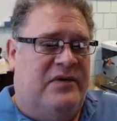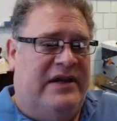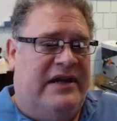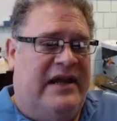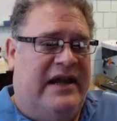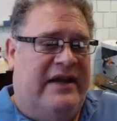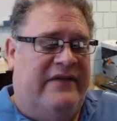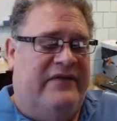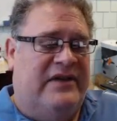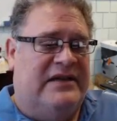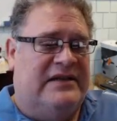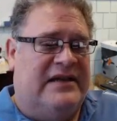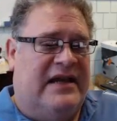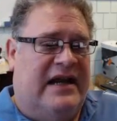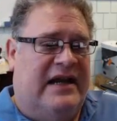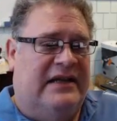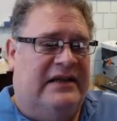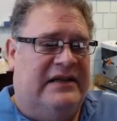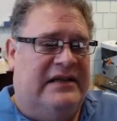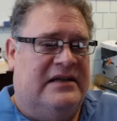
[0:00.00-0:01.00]
We have these
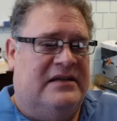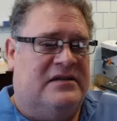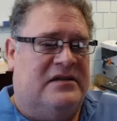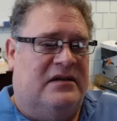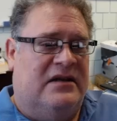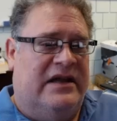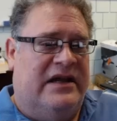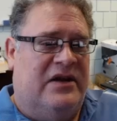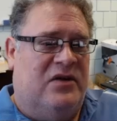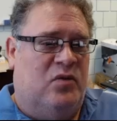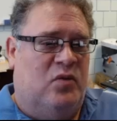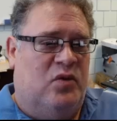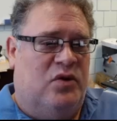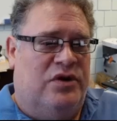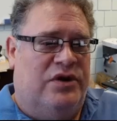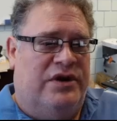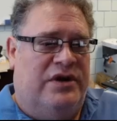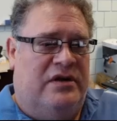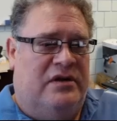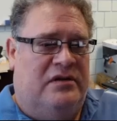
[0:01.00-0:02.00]
highly insulated
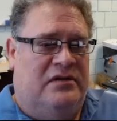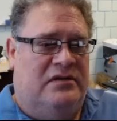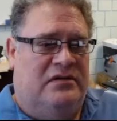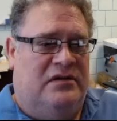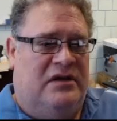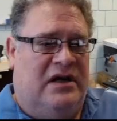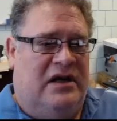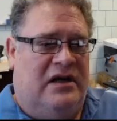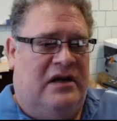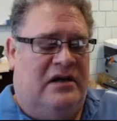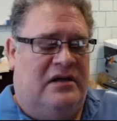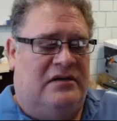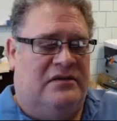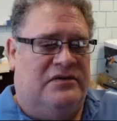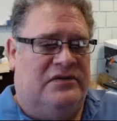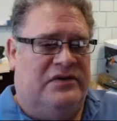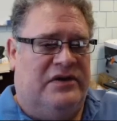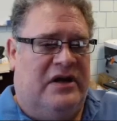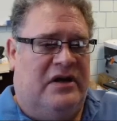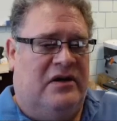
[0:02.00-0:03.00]
wood, or
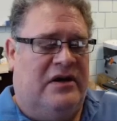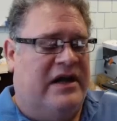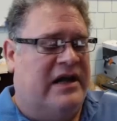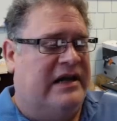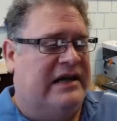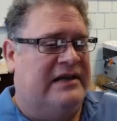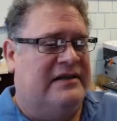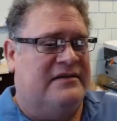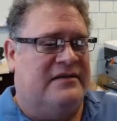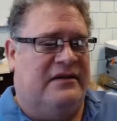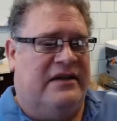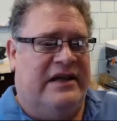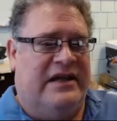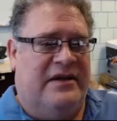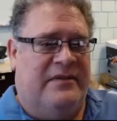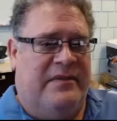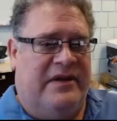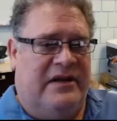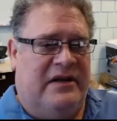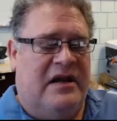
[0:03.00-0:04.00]
not
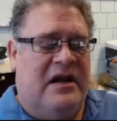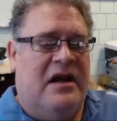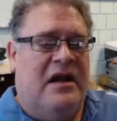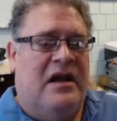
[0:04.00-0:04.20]
insulated, but